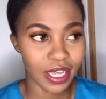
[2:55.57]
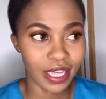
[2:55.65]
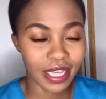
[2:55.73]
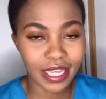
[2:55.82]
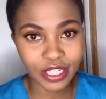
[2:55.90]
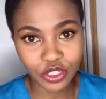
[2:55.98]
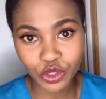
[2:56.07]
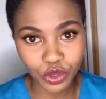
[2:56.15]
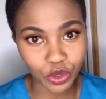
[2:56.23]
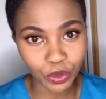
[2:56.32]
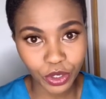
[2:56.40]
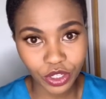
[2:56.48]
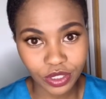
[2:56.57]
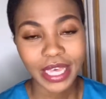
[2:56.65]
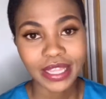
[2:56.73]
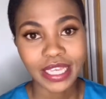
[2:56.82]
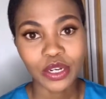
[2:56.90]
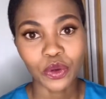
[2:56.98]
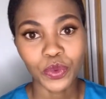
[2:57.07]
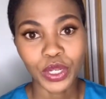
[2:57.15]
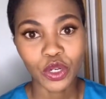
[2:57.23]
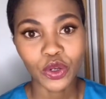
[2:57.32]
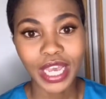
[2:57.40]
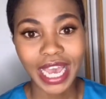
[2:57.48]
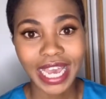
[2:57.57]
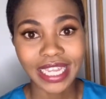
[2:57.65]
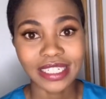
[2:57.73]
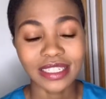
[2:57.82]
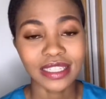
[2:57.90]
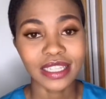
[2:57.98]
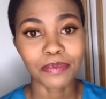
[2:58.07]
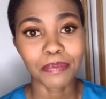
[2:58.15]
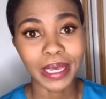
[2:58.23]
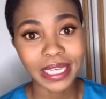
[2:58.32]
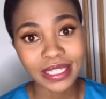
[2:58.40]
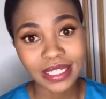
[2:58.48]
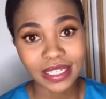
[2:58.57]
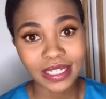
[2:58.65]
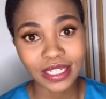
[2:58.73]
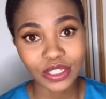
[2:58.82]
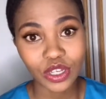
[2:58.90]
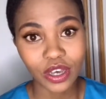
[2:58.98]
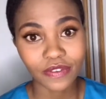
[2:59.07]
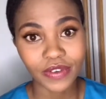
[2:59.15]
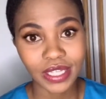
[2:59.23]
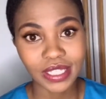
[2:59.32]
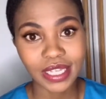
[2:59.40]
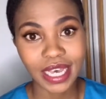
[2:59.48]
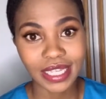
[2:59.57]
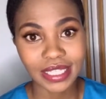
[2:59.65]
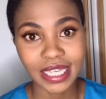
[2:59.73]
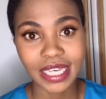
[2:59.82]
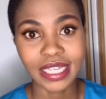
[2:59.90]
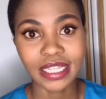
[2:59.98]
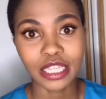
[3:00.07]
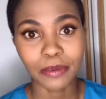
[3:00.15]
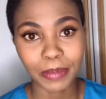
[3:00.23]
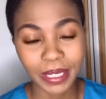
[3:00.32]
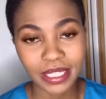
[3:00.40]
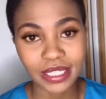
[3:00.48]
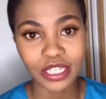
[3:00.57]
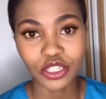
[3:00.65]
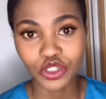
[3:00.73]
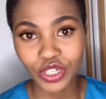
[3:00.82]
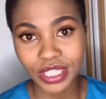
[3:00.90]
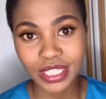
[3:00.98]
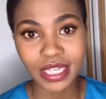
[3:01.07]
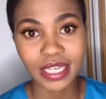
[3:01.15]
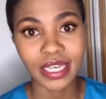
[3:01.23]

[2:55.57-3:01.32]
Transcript: into the world. And then we look at the basicness of it, as in the basic dressing,